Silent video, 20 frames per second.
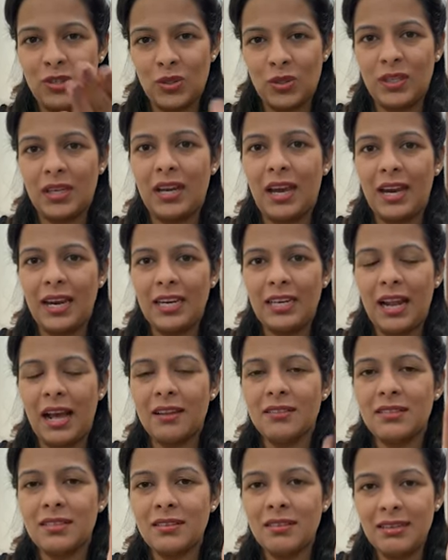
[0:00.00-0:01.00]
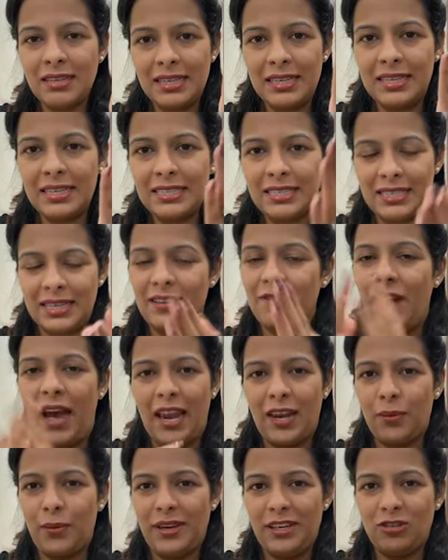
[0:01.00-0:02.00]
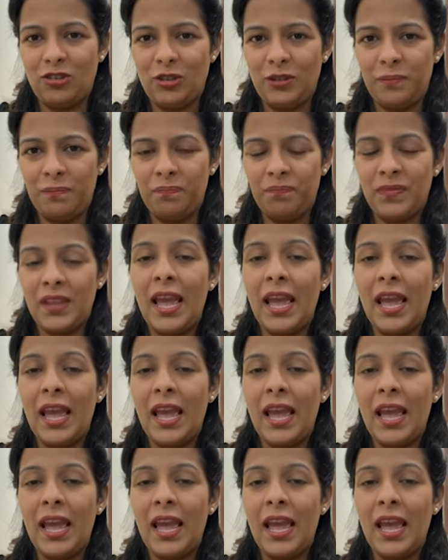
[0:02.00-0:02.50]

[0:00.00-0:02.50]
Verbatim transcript: So the correct answer is evaluation.